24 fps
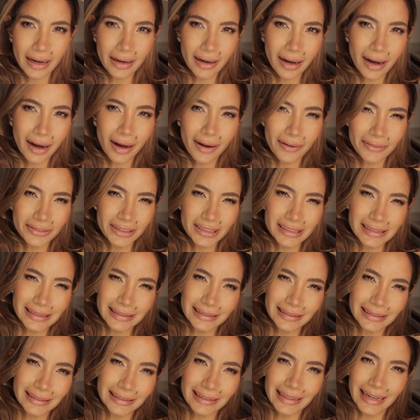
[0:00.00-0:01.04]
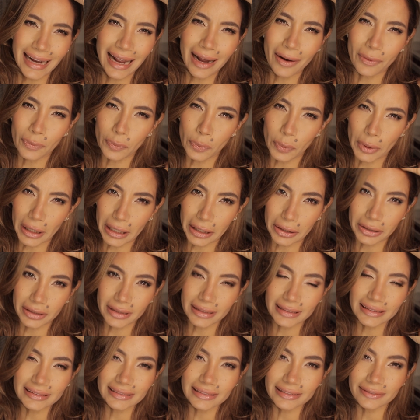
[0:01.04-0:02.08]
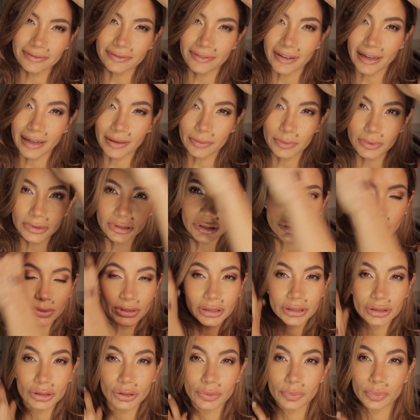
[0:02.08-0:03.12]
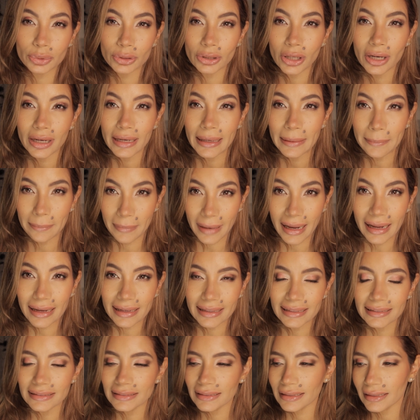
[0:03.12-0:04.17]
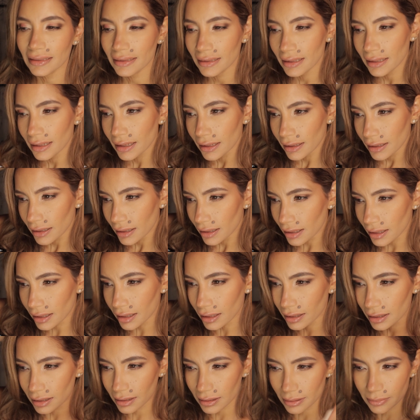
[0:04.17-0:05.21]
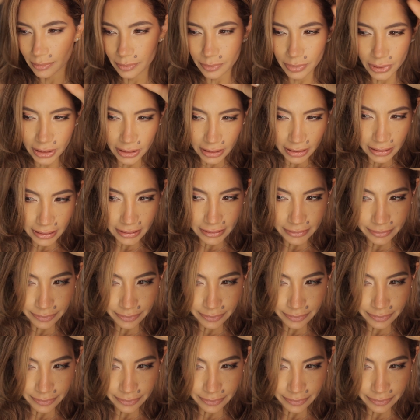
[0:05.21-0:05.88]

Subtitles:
obviously not wear this if I was going to put on a mask, but